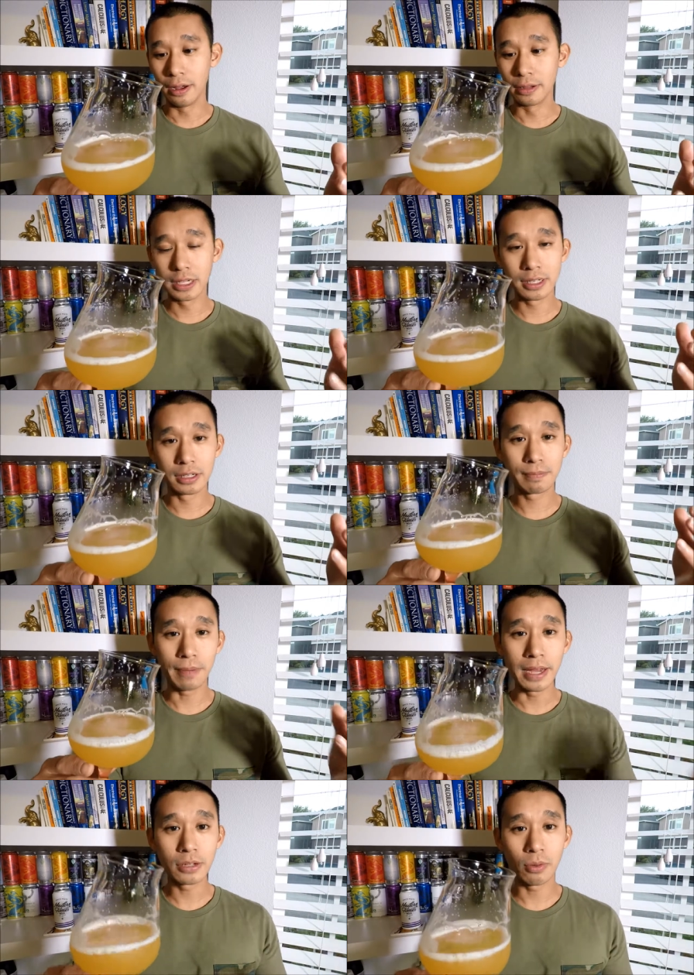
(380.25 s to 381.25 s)
This is
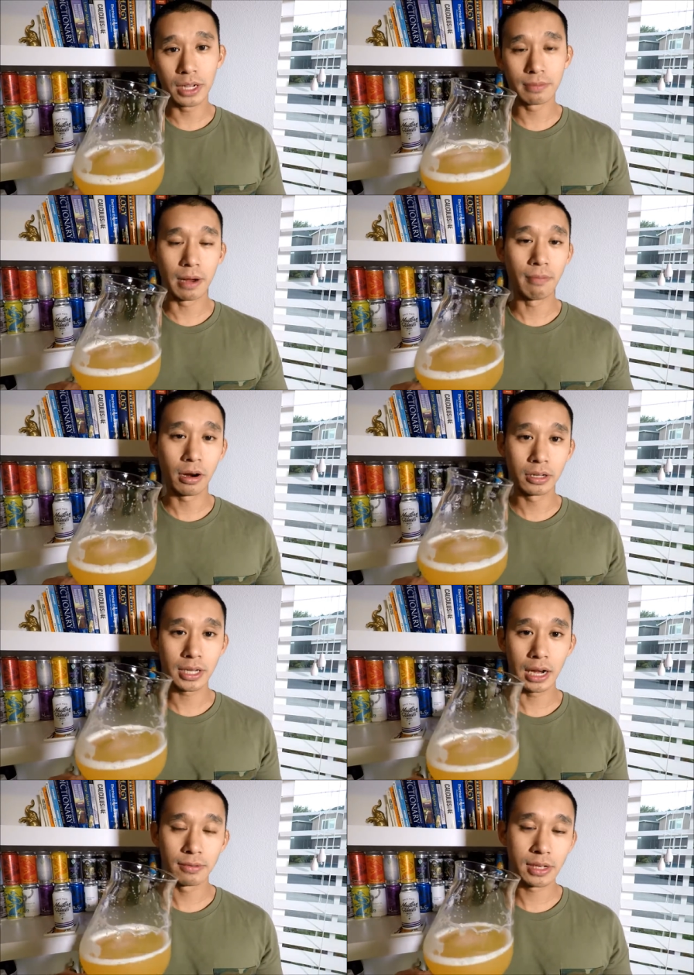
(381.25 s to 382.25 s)
Space Ways by Modern Times,